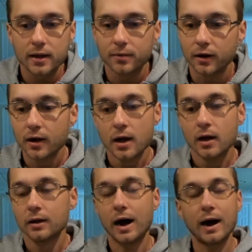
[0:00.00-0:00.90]
But
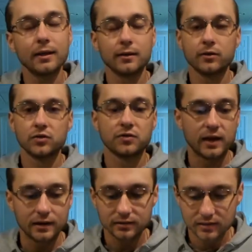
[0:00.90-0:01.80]
Islanders
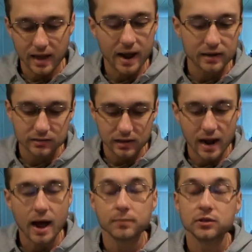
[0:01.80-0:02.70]
fans, that is
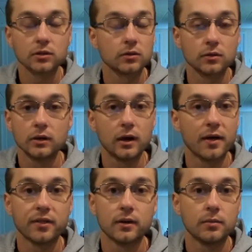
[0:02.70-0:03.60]
absolutely
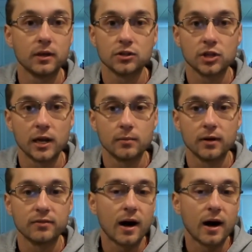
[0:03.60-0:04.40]
nothing to be ashamed of.